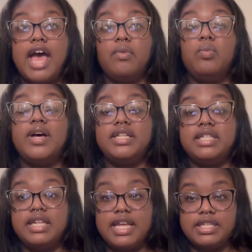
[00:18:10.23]
was
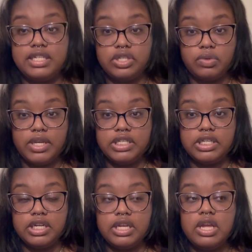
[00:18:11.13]
in that
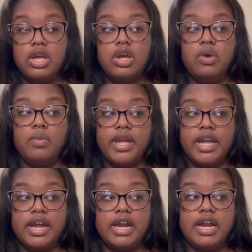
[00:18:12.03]
situation
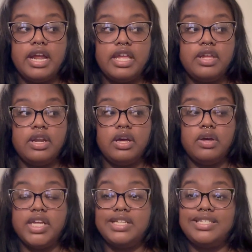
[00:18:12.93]
where, you know,
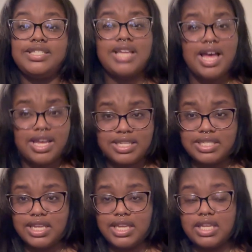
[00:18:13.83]
it's
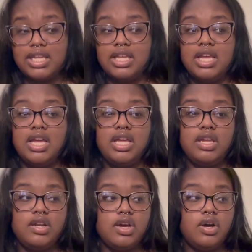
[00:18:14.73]
toxic, you
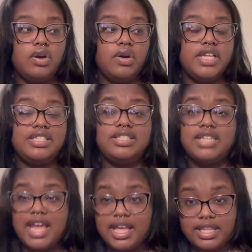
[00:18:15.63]
know, it's
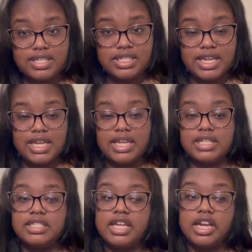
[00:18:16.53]
challenging,
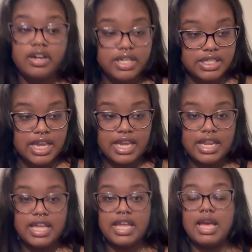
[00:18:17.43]
it's
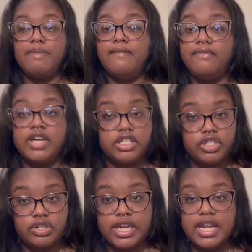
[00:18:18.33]
irritating, I'm
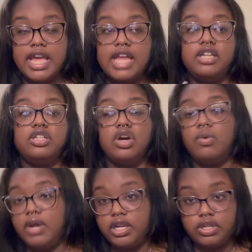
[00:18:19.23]
frustrated, I don't
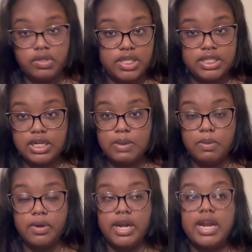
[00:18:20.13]
want to do this
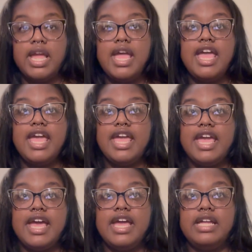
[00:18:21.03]
anymore.
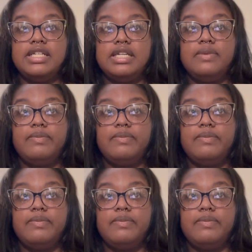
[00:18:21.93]
And